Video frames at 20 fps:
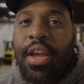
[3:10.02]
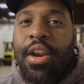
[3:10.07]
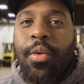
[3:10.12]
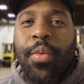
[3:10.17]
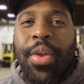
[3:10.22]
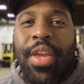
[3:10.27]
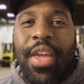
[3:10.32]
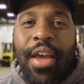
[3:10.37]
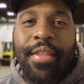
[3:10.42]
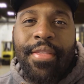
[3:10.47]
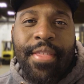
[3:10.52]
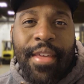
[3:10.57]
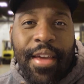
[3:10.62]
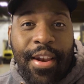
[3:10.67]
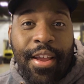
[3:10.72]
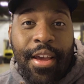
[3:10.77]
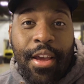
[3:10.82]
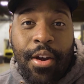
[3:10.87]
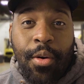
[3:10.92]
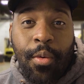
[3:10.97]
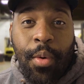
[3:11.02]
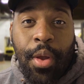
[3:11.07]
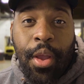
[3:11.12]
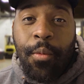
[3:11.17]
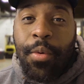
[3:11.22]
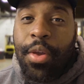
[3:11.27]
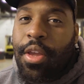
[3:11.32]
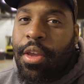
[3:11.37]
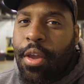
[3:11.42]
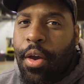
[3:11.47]
that we got that out of the way,
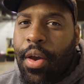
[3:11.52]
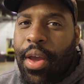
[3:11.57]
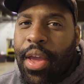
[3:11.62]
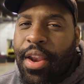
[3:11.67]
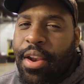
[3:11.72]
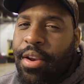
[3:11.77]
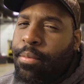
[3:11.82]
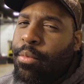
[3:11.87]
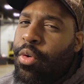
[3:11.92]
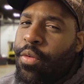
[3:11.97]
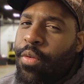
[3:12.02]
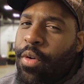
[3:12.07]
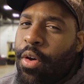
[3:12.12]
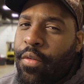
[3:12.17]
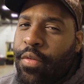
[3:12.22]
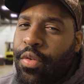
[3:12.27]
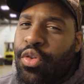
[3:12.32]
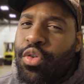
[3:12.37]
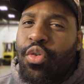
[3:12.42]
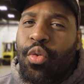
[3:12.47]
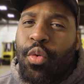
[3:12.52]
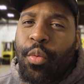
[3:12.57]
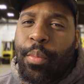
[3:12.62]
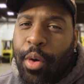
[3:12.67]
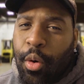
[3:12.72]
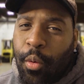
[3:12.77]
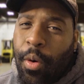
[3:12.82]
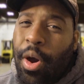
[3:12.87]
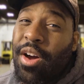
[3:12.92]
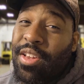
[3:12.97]
we can go ahead and move over to
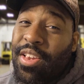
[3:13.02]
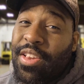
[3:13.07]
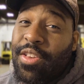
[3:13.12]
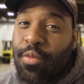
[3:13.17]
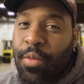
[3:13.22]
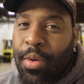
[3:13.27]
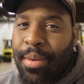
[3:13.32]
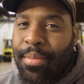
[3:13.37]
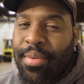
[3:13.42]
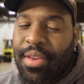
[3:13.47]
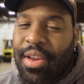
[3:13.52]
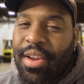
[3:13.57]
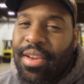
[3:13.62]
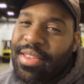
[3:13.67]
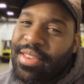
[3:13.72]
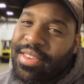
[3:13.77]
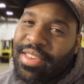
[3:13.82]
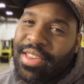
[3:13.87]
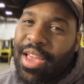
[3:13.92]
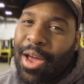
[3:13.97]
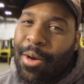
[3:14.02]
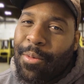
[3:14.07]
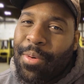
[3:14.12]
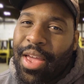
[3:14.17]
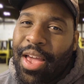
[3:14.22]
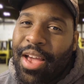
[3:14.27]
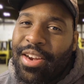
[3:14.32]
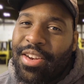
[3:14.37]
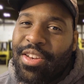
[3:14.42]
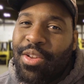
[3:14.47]
Milwaukee's website to see how we
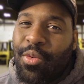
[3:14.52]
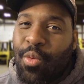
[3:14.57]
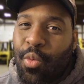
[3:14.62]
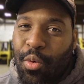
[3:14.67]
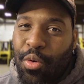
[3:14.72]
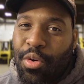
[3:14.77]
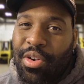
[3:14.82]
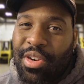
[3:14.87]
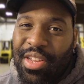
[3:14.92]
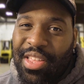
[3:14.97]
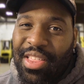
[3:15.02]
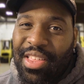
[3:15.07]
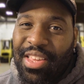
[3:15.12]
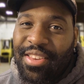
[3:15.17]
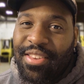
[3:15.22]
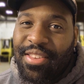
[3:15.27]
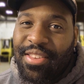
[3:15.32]
actually warranty these